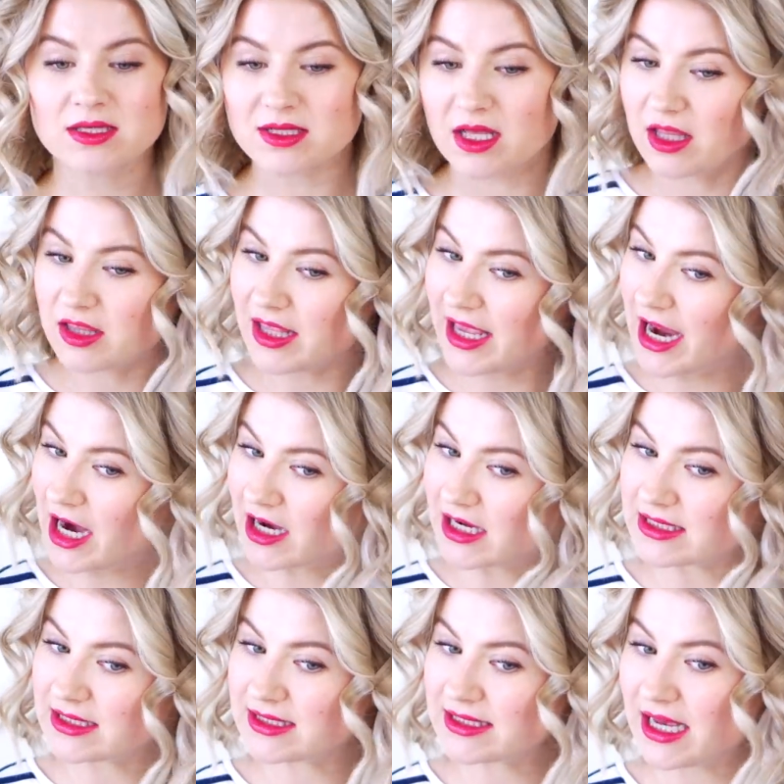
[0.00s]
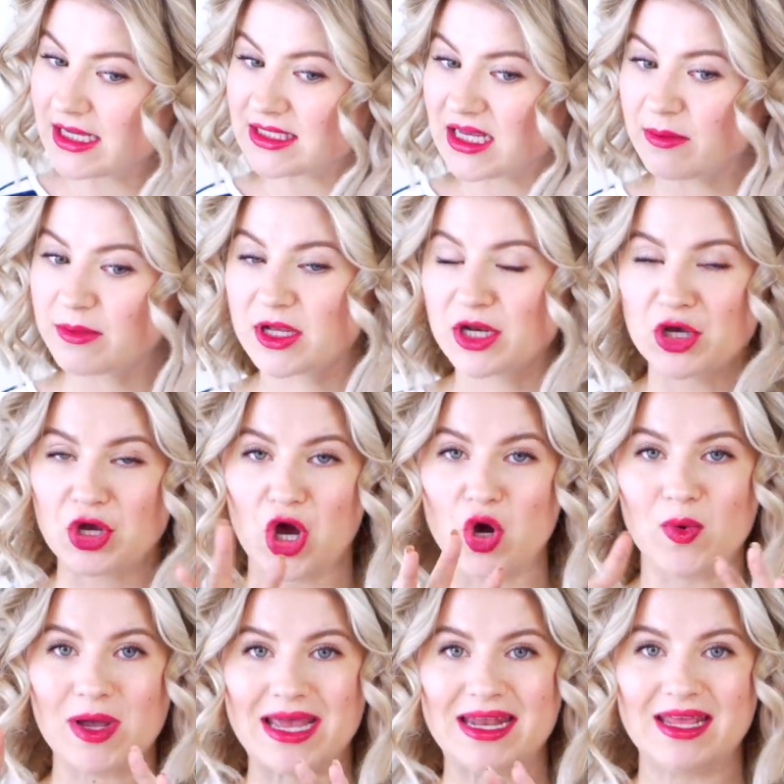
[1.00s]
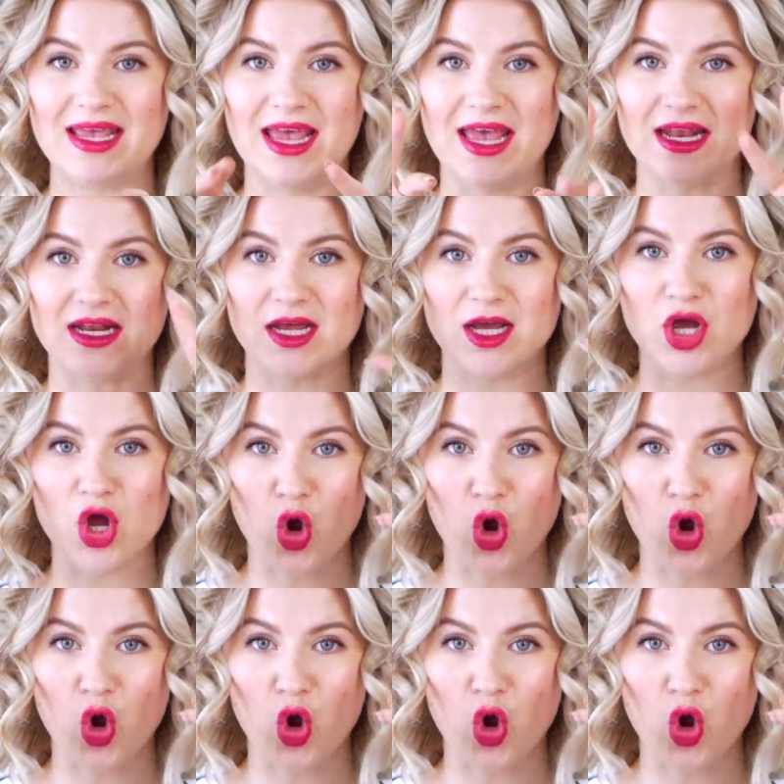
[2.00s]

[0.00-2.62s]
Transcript: Now that the hair has set, I'm gonna go in and